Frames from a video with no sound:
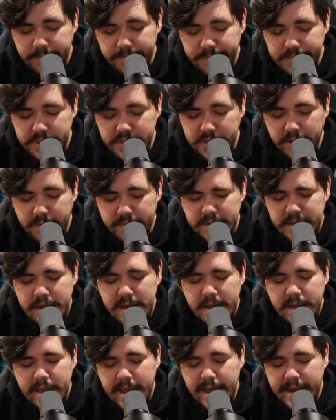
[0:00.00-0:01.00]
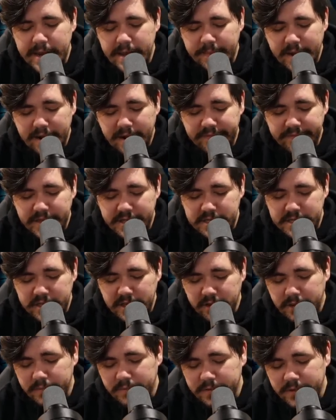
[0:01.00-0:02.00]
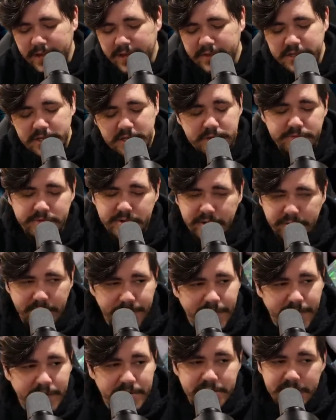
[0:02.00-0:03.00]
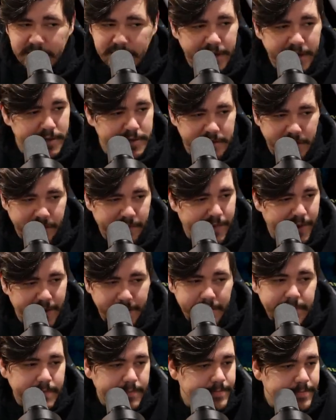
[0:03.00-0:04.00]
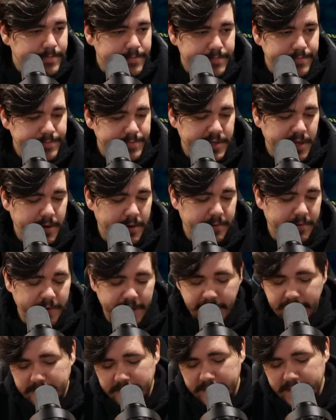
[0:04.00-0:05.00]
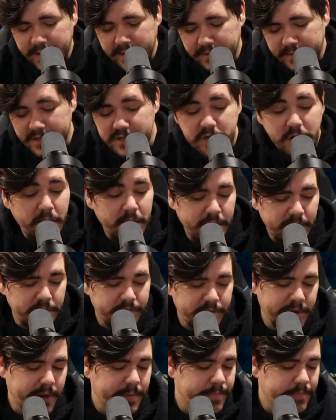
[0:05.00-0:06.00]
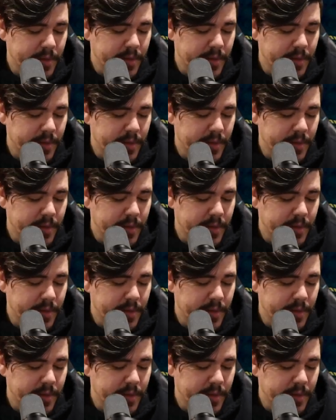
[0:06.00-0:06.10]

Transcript: So any amount of this that you can play, this is really what Parsley Tea is all about, you know, getting this card into play.